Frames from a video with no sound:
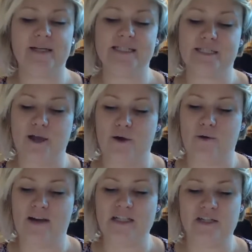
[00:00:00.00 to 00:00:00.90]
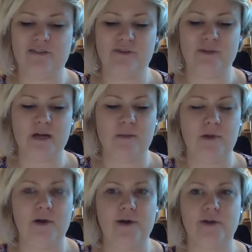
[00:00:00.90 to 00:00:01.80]
So I took it from a couple
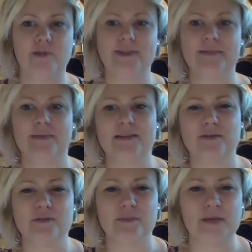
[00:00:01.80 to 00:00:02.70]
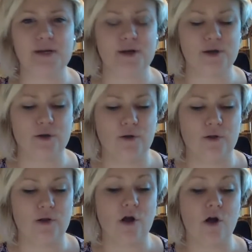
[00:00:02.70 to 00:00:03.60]
articles. This was the main
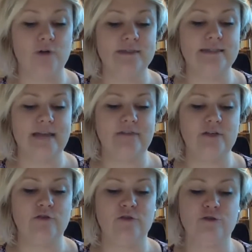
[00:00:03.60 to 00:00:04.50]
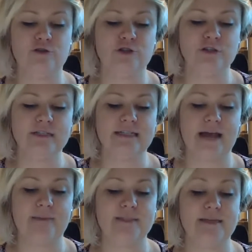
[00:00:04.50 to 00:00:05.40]
article called 7 Crucial
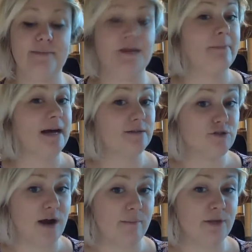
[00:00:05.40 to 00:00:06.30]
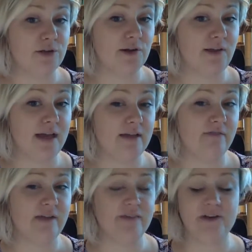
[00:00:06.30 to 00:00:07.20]
Steps to Minimize Drama in Your
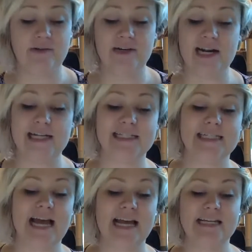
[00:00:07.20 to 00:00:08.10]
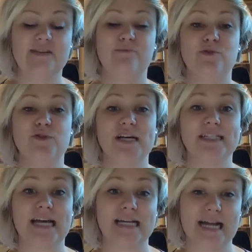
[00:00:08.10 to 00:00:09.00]
Life. I found it on
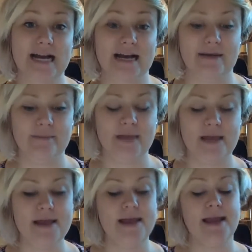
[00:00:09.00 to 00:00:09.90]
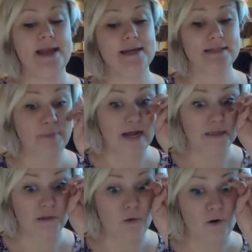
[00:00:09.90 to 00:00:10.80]
tinybuddha.com, and it's
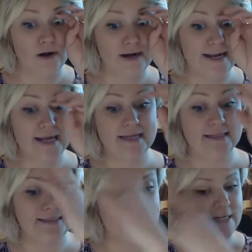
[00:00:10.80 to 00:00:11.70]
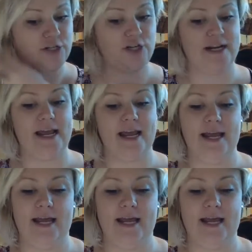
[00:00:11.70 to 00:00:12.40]
by Lori Deschenay.